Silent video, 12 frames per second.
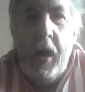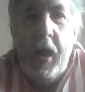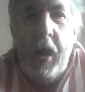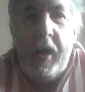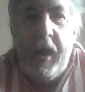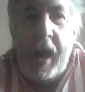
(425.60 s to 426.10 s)

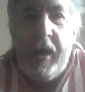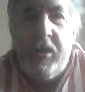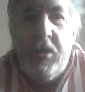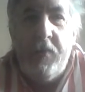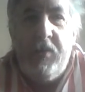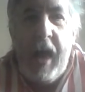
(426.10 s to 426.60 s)
a class
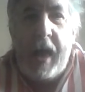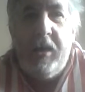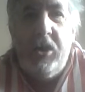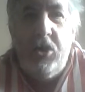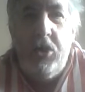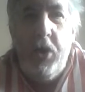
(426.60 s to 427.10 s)
of
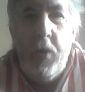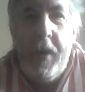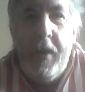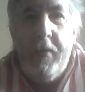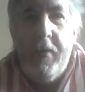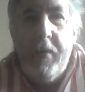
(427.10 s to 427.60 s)
tasks to do it.
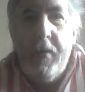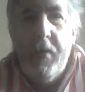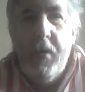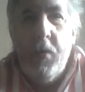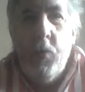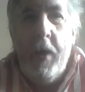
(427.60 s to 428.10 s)

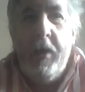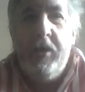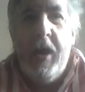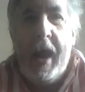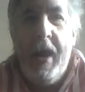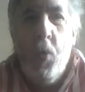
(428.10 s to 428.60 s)
Whether it's an
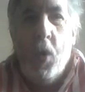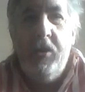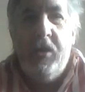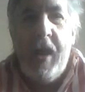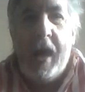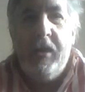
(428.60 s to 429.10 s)
A1
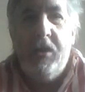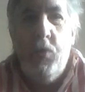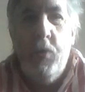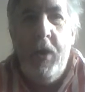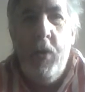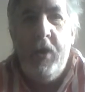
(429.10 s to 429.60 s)
task,
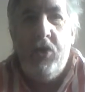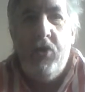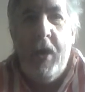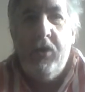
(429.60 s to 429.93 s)
we do it straight